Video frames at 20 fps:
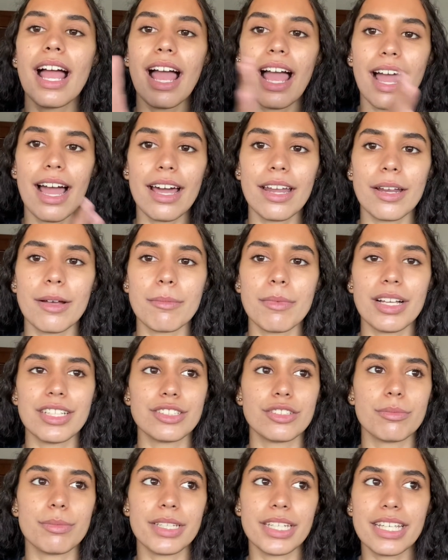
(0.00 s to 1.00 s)
Adam has
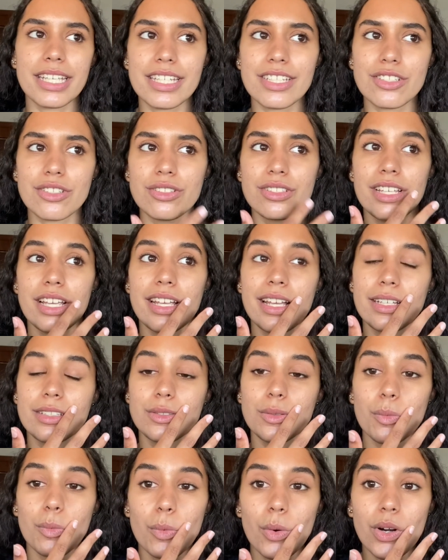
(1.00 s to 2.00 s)
so many issues that he has
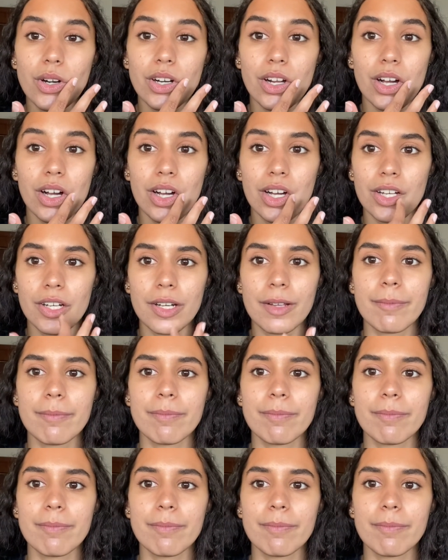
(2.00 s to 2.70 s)
to work on,